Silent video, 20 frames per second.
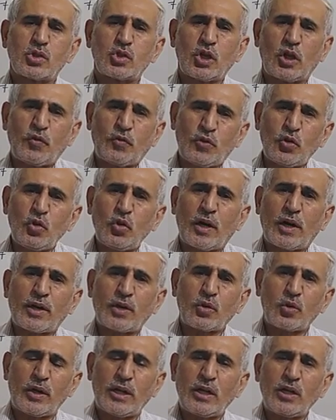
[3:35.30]
So if you
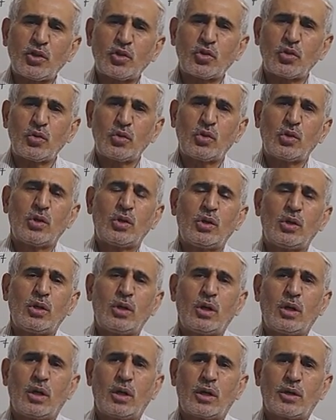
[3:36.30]
are going to
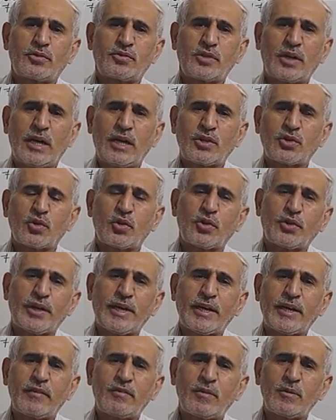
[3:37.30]
try to
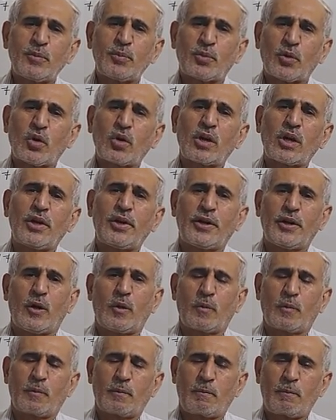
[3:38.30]
rotate, it will be broken
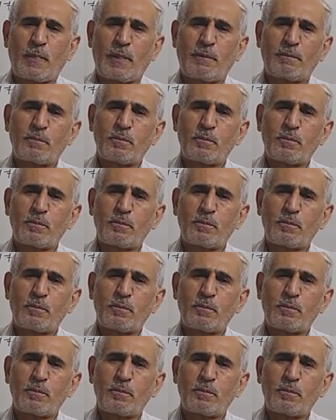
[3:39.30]
down.